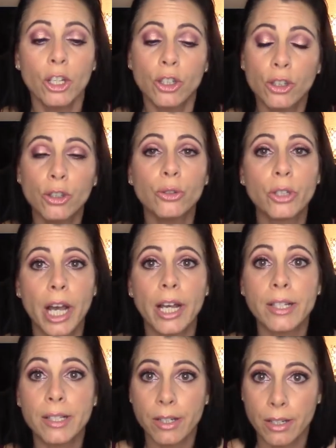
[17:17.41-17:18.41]
you
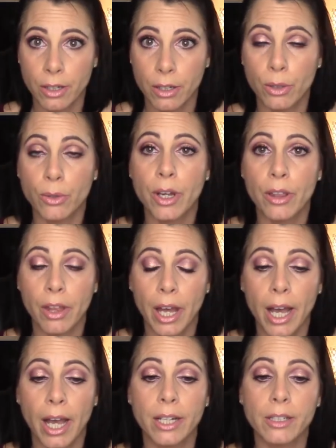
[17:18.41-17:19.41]
guys know
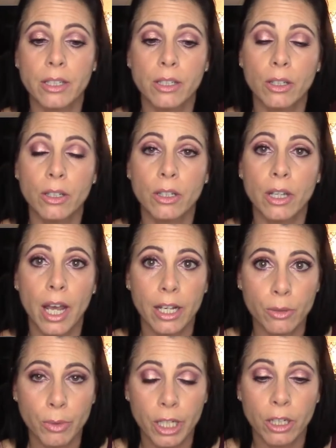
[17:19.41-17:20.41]
that
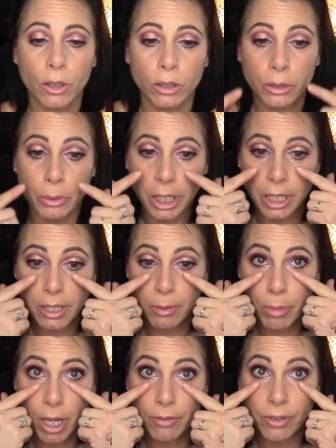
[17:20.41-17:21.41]
as we get older, we get
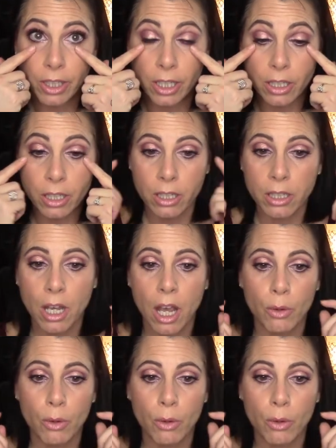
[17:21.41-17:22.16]
some puffiness,